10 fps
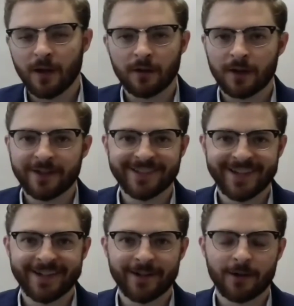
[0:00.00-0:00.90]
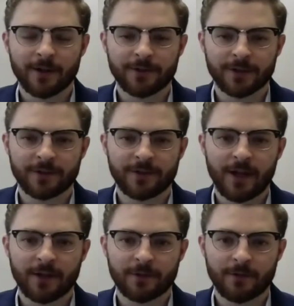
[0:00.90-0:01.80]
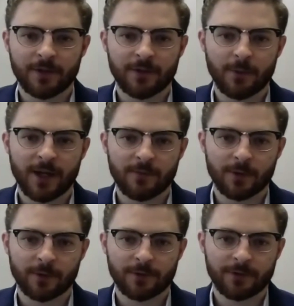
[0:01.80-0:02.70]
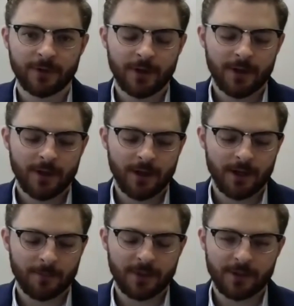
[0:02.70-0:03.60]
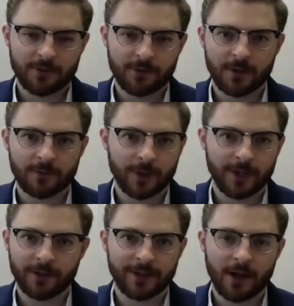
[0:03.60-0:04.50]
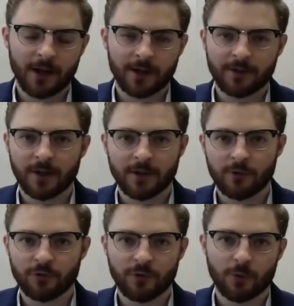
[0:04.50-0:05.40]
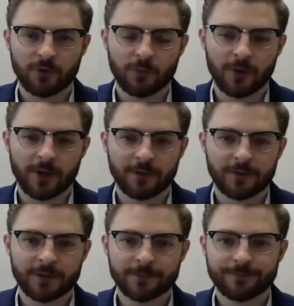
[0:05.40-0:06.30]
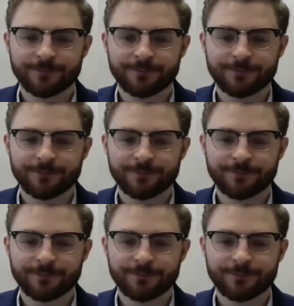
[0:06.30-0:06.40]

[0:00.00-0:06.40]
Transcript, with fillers: not a lot of data on success of these waivers, Um, it's it's frankly not not usually worth the risk.